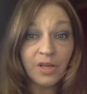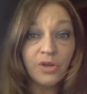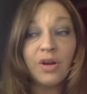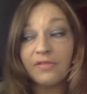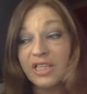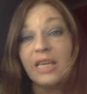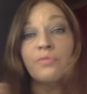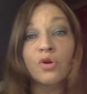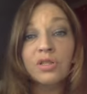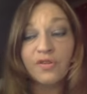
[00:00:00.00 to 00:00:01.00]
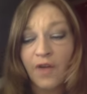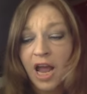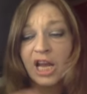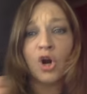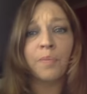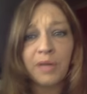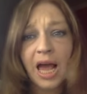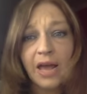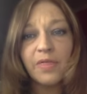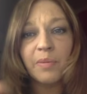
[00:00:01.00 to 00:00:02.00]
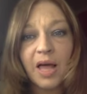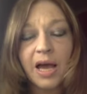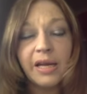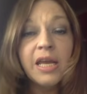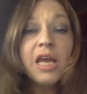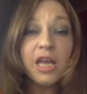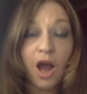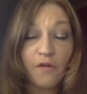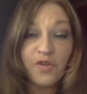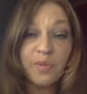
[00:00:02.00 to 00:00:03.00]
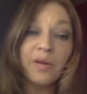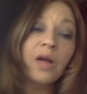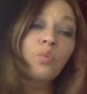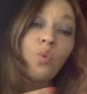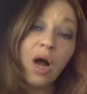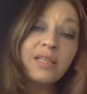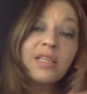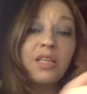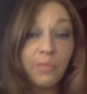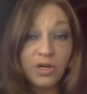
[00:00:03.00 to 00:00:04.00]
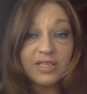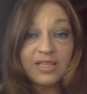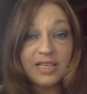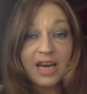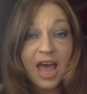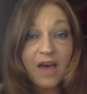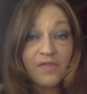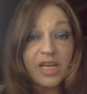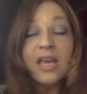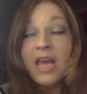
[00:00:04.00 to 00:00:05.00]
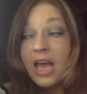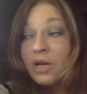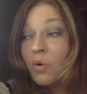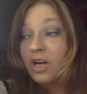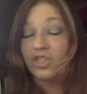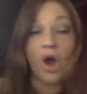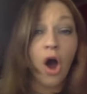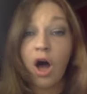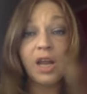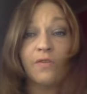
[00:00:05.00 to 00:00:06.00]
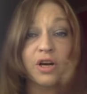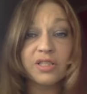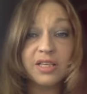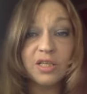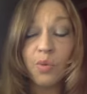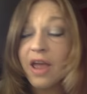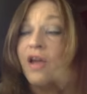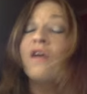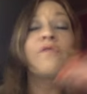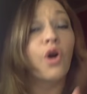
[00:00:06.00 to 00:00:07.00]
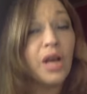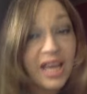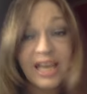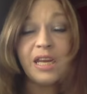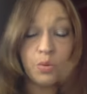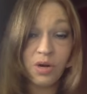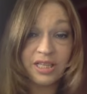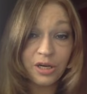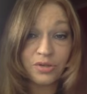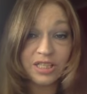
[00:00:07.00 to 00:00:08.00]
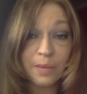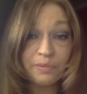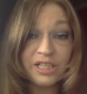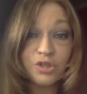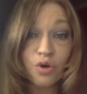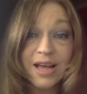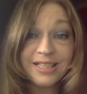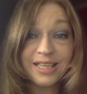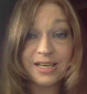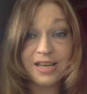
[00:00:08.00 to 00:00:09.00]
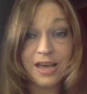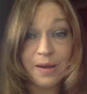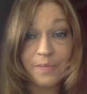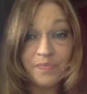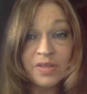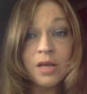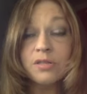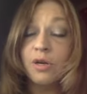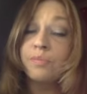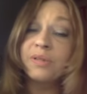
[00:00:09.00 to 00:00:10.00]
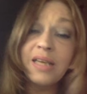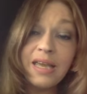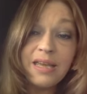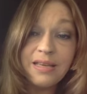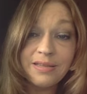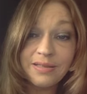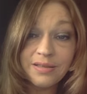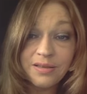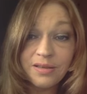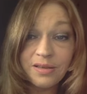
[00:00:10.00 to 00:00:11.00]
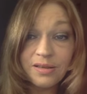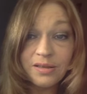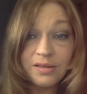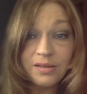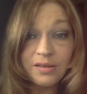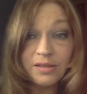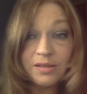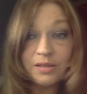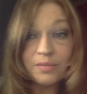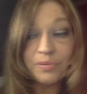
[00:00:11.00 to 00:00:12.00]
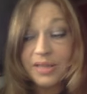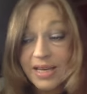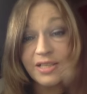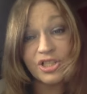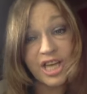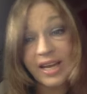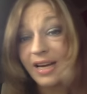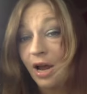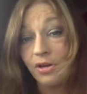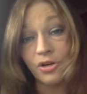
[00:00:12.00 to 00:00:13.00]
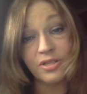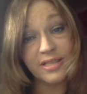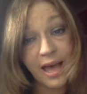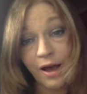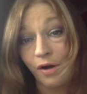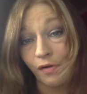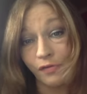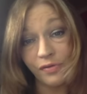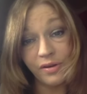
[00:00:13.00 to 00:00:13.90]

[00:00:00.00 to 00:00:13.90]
You have to keep crucifying or applying the blood. He offered the blood once in the mercy seat of heaven, and he washed all of our sins away for anyone that will simply trust in him. So please, please check it out yourself.